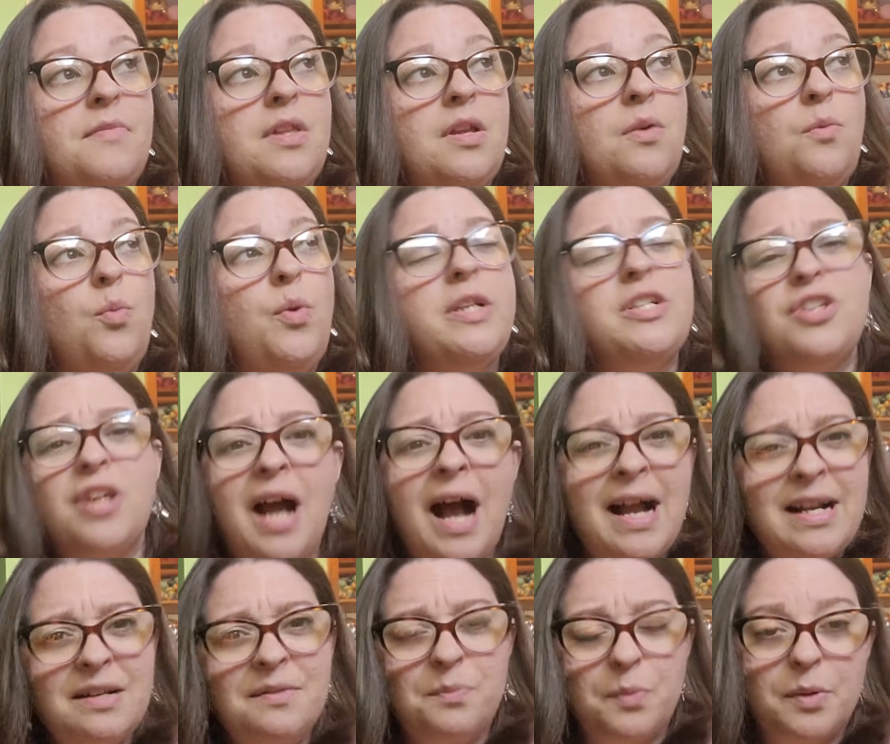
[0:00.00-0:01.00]
which
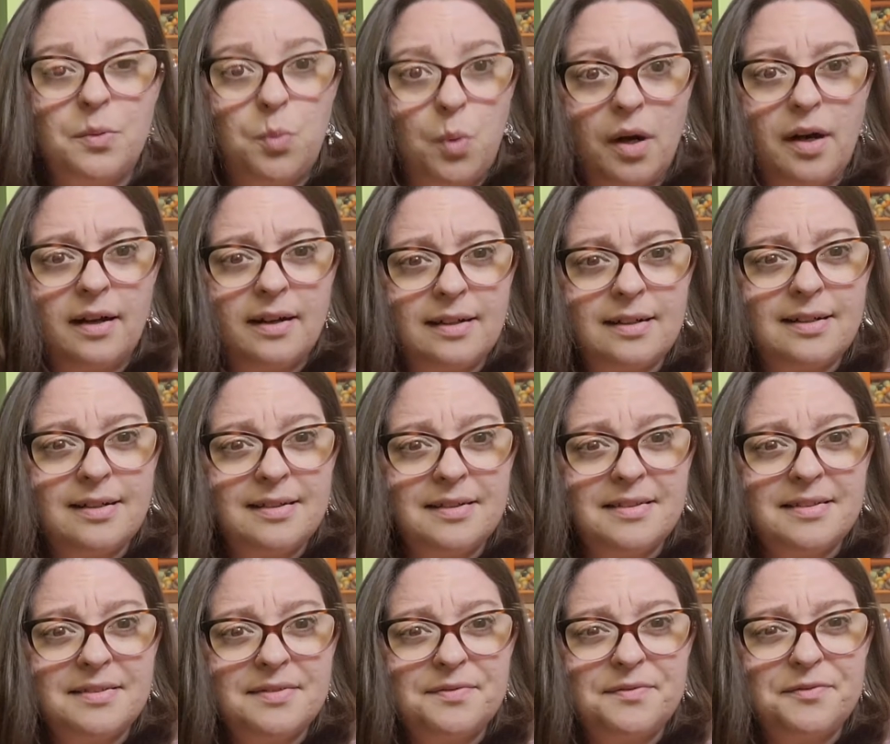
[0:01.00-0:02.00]
kind of would work
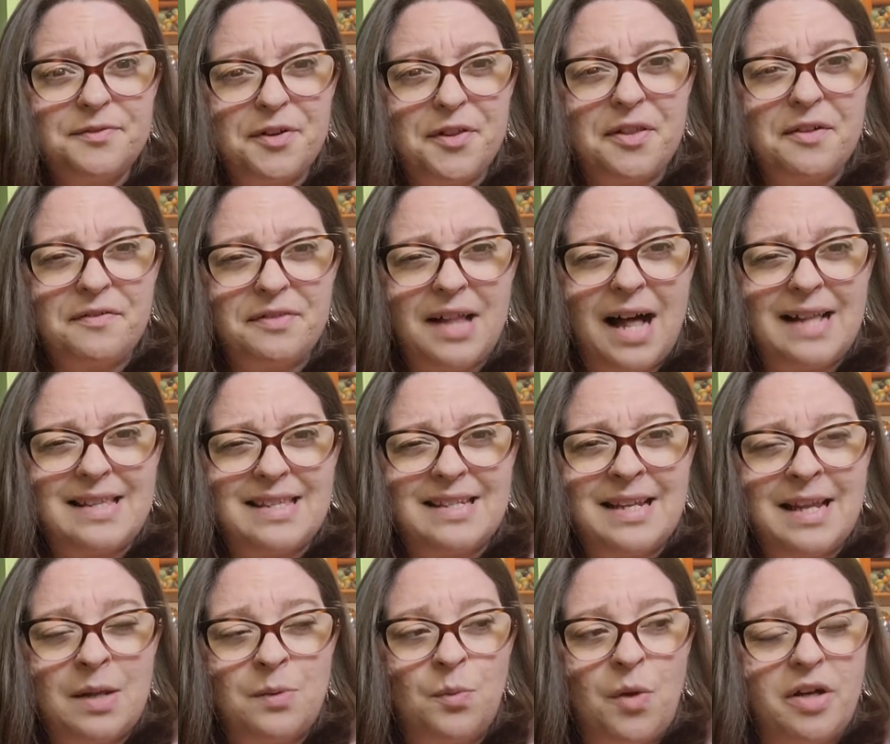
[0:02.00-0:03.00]
for the Flats and
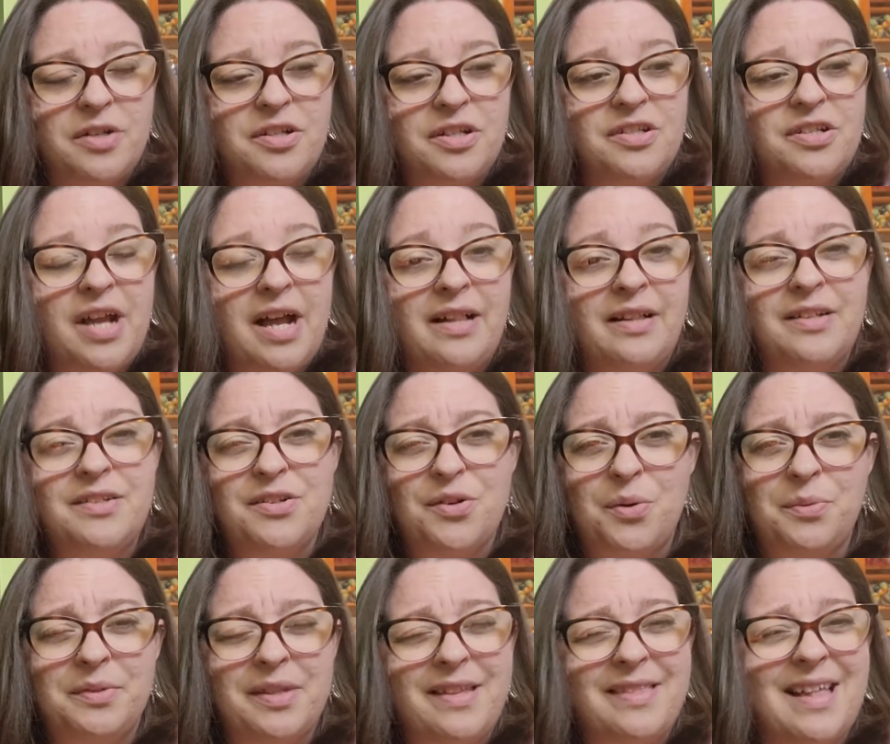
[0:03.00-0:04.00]
Hand Washing Challenge,
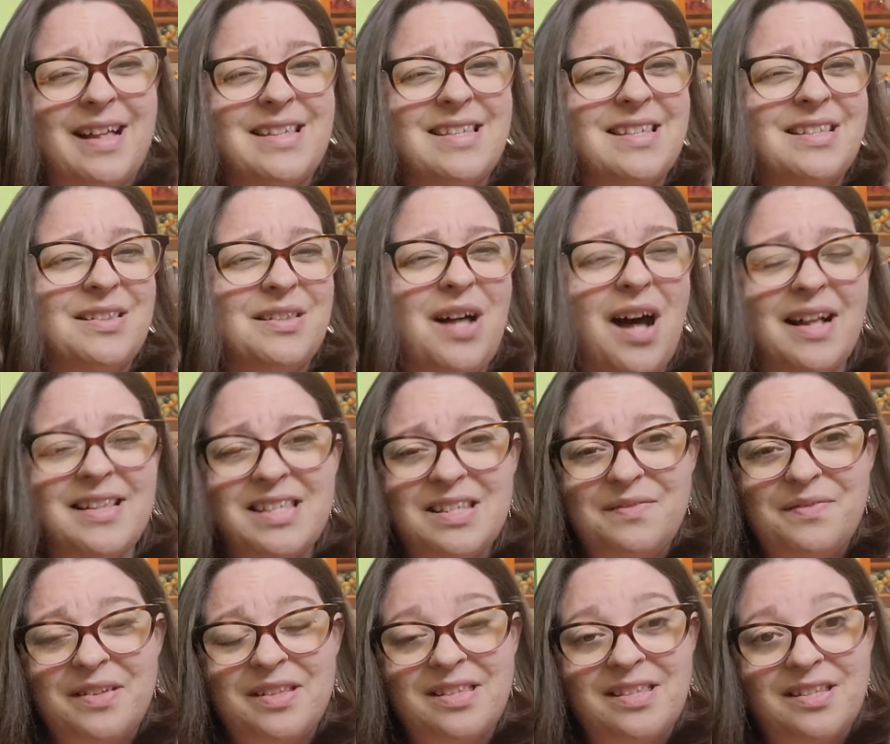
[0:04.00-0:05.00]
only that's lots of
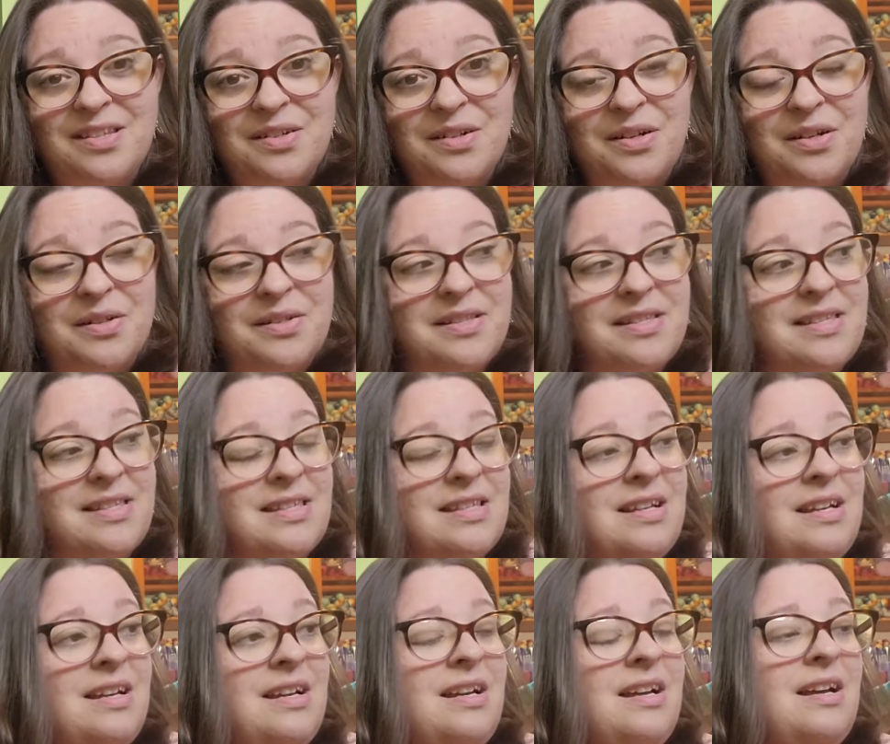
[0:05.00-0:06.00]
inserts.
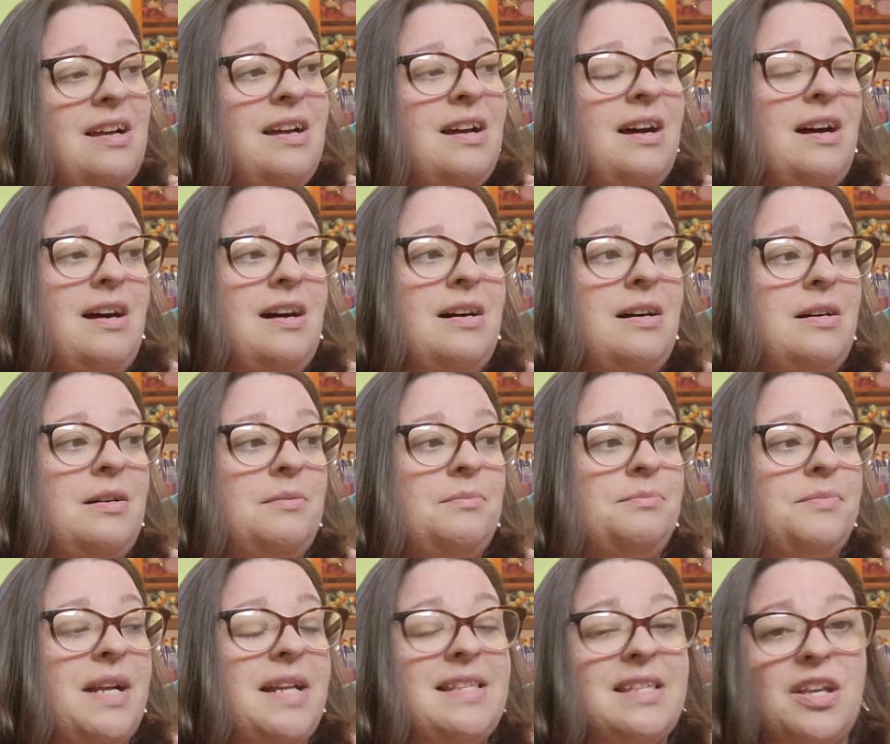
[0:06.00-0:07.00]

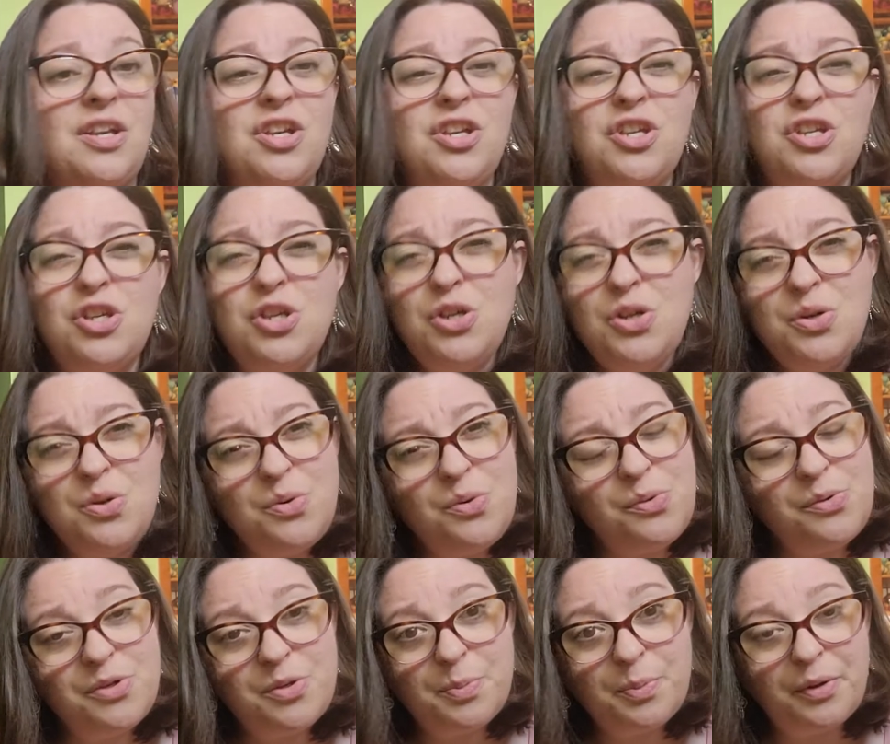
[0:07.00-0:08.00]
It's a
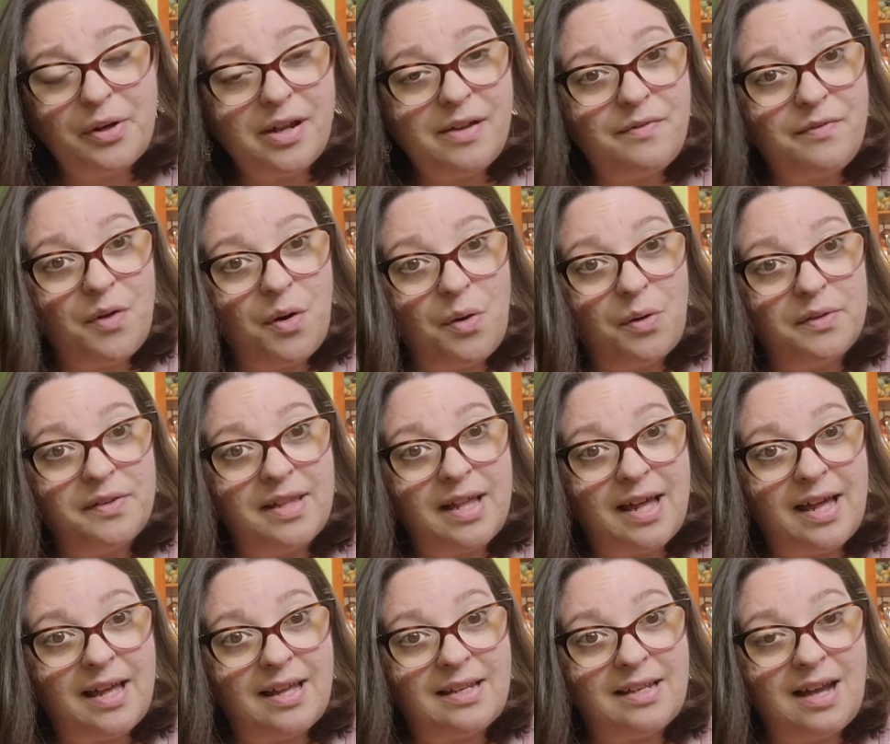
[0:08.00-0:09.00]
huge pre-fold
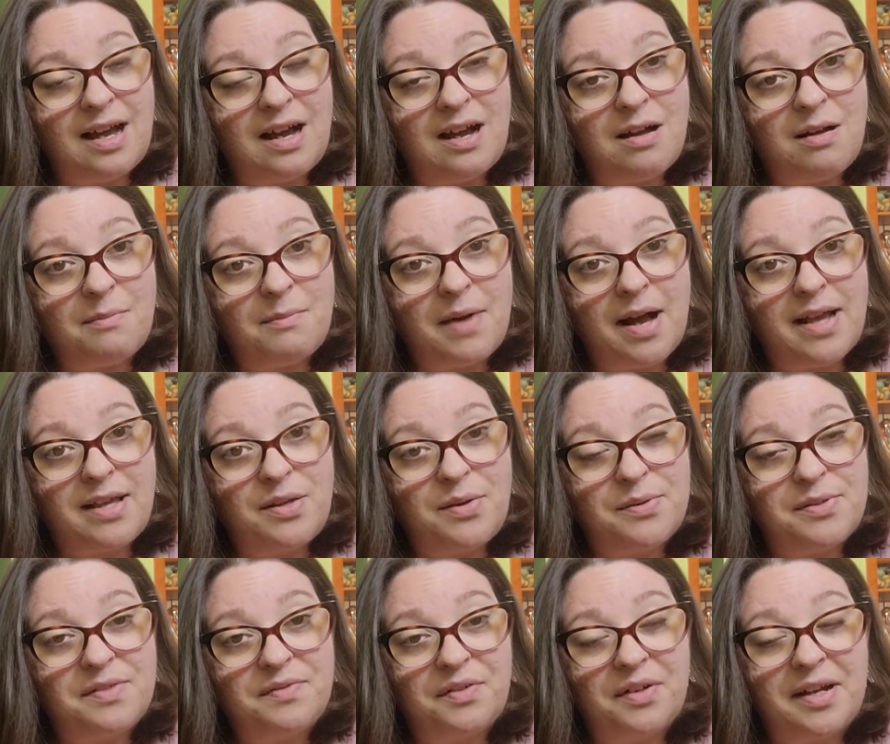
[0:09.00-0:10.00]
that I
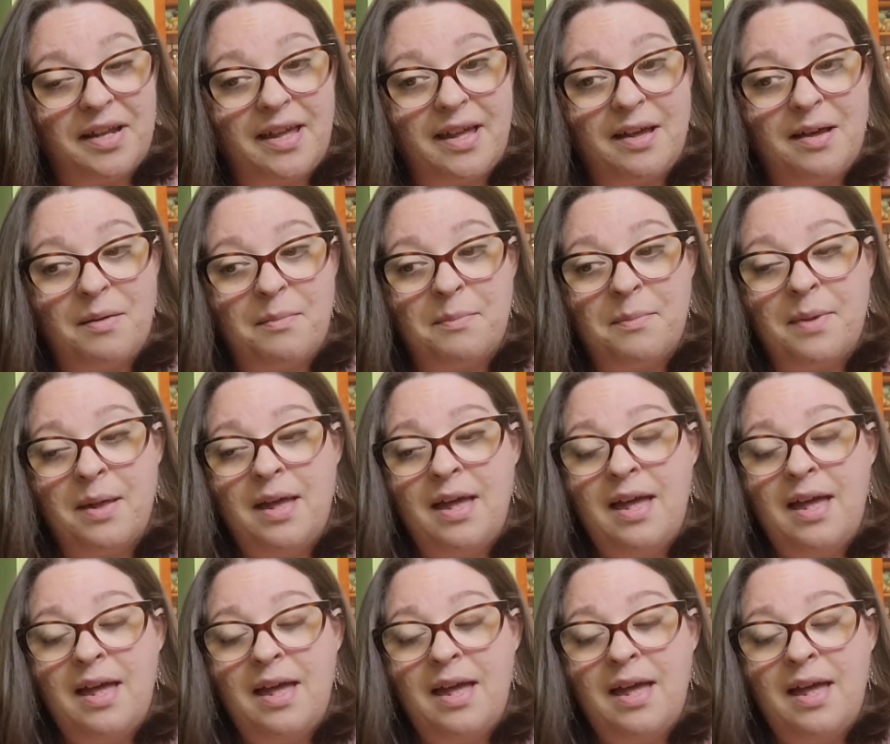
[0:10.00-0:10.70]
use for him,